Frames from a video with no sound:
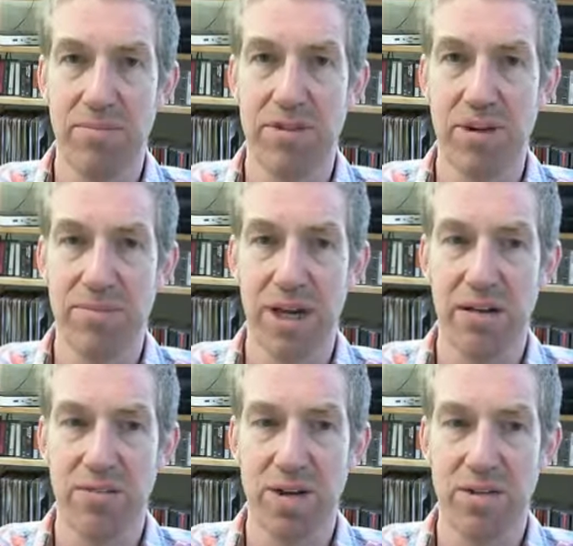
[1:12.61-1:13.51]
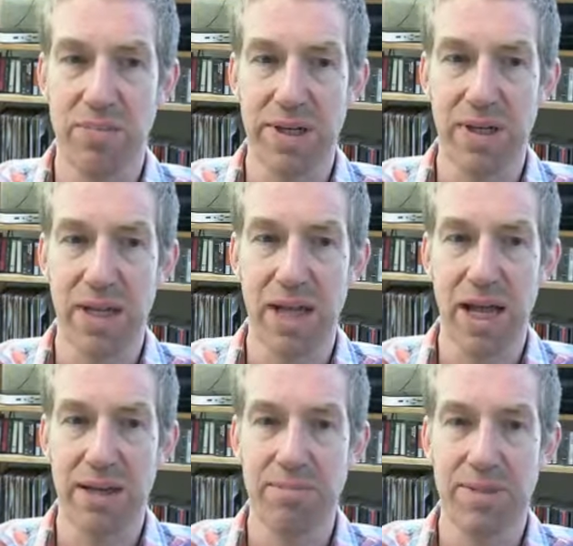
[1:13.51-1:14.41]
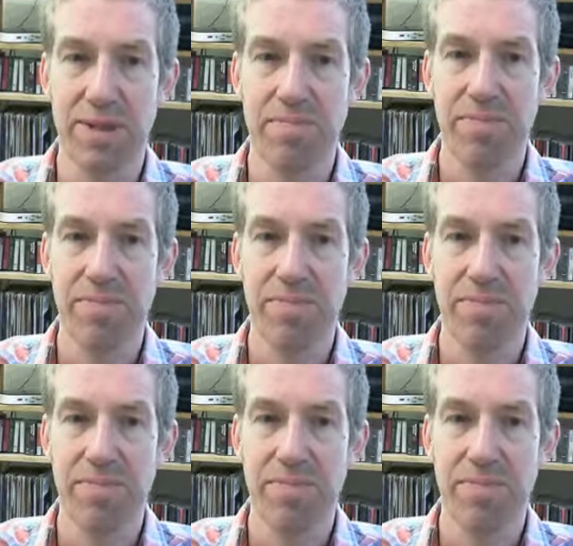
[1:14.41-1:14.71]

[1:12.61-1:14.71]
sometimes has been claimed?